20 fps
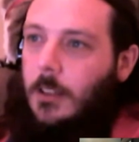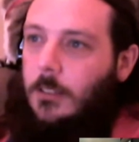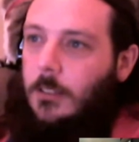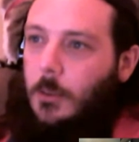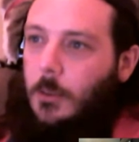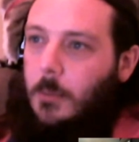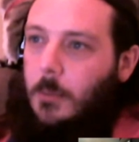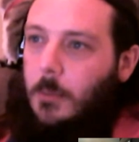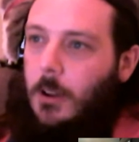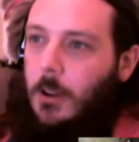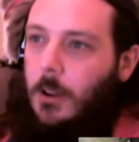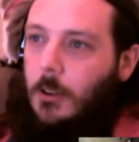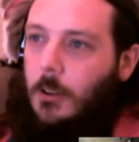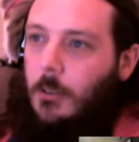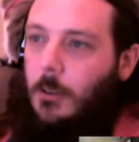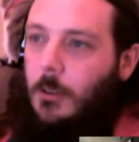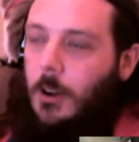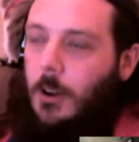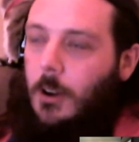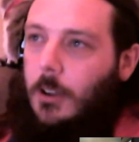Dom,
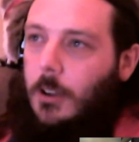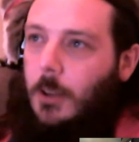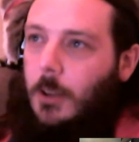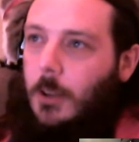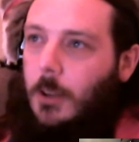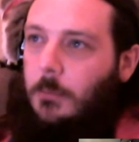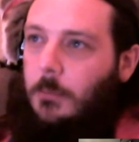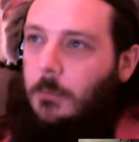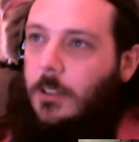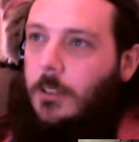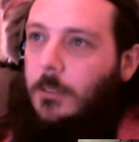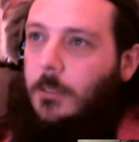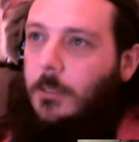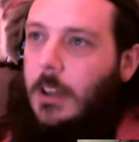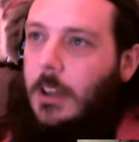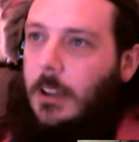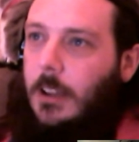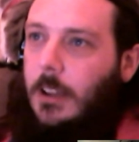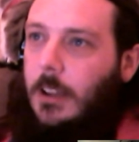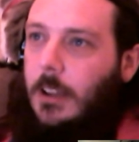I'll come to you
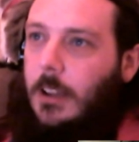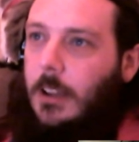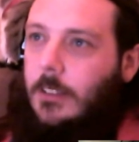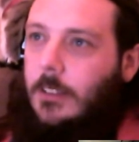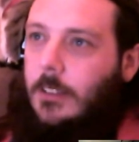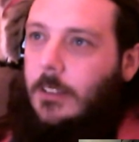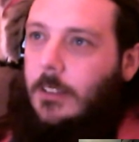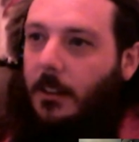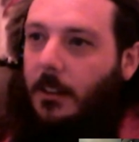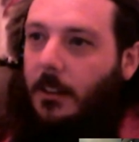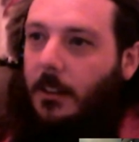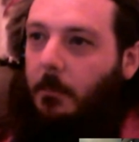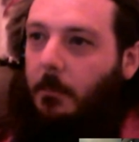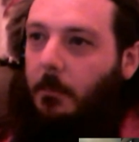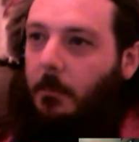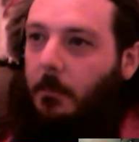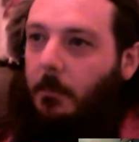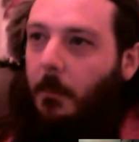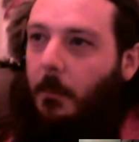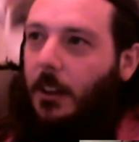next.
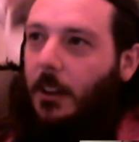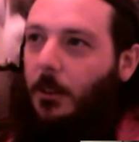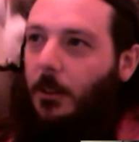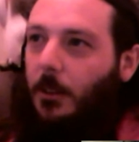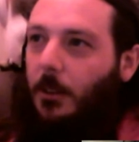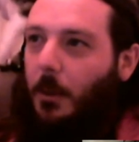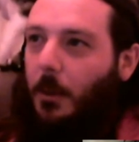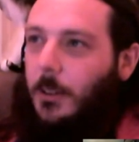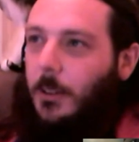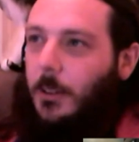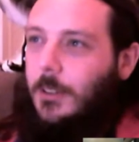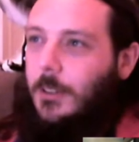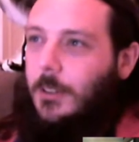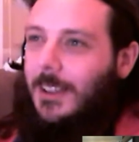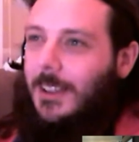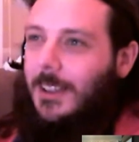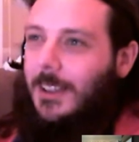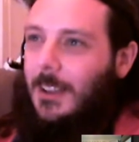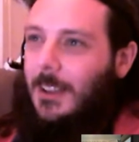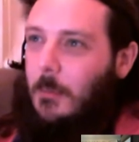I should say as well that
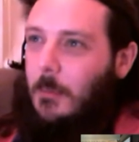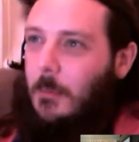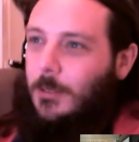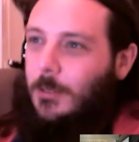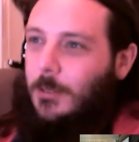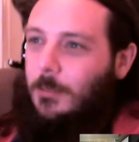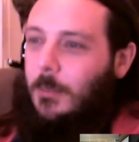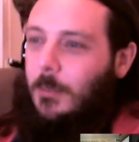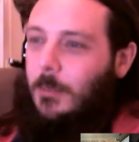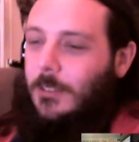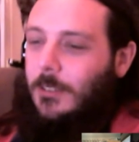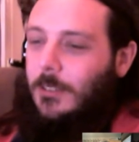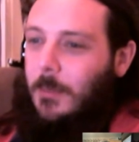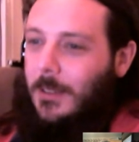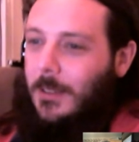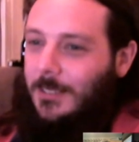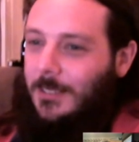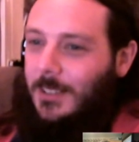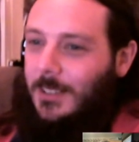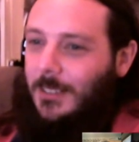remember
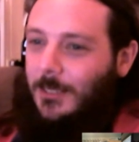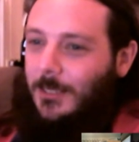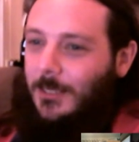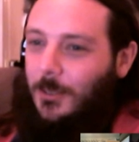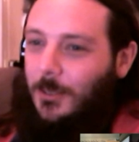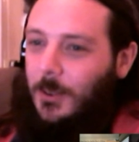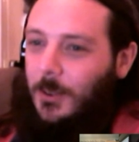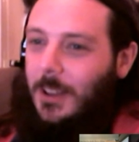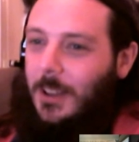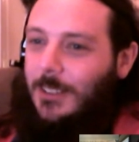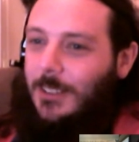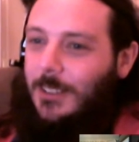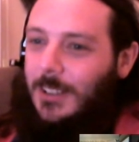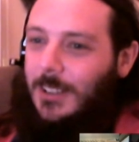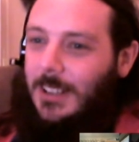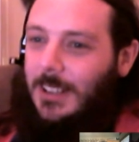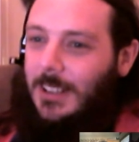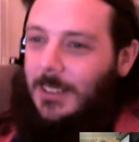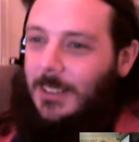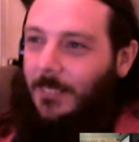Sebastian
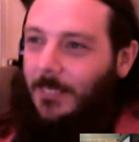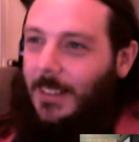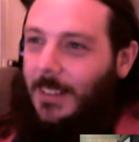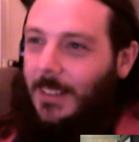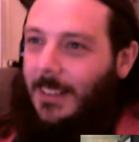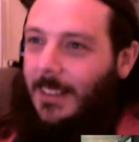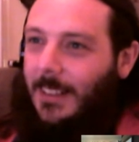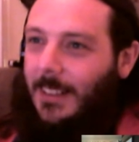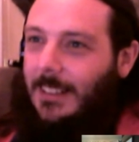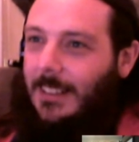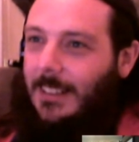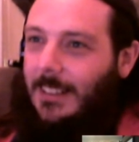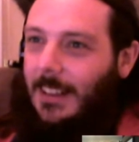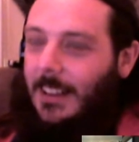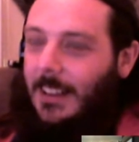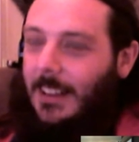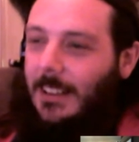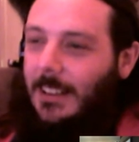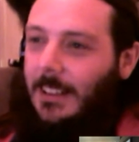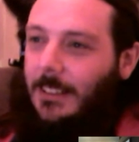Squillaci?
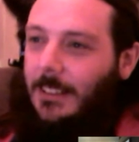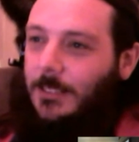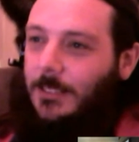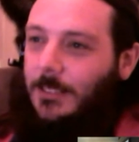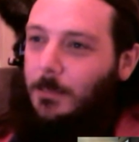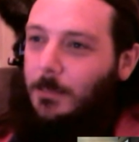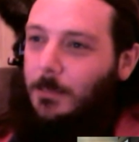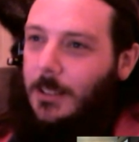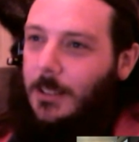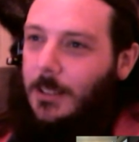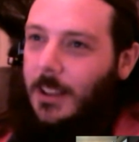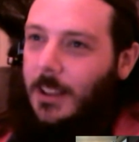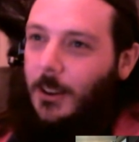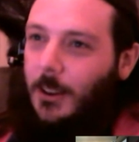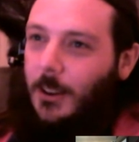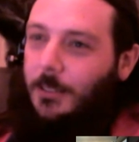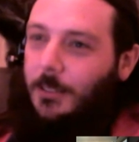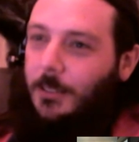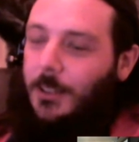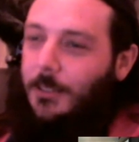Yeah, he's just been
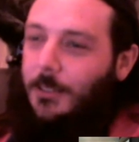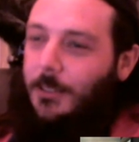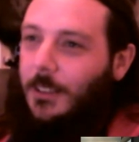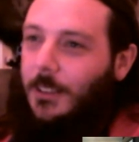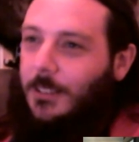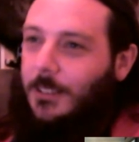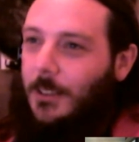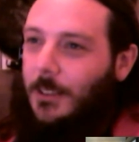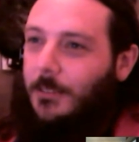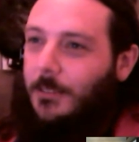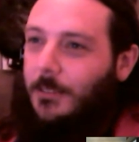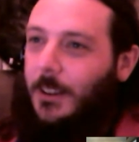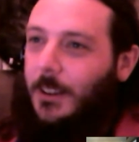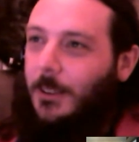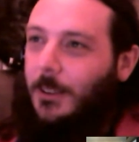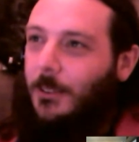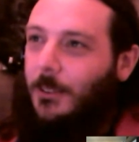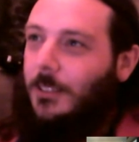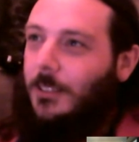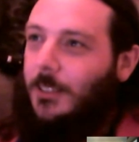sent off in the French Cup
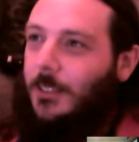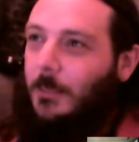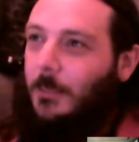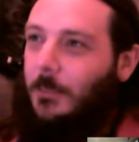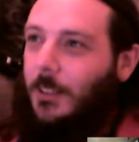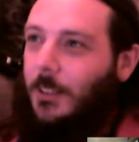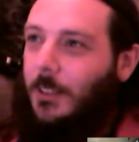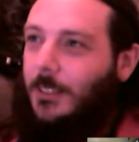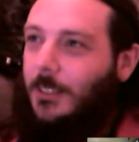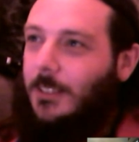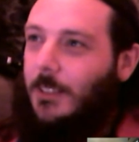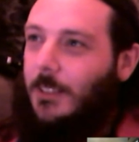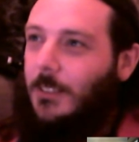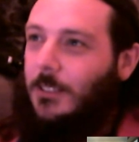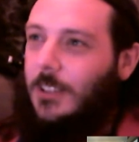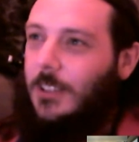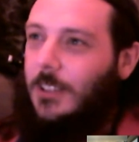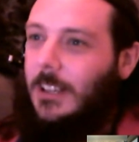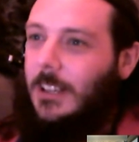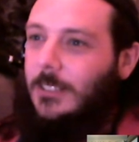final, so some things never
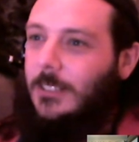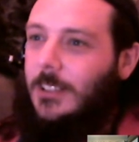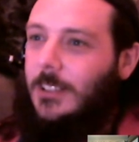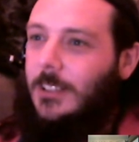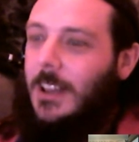change.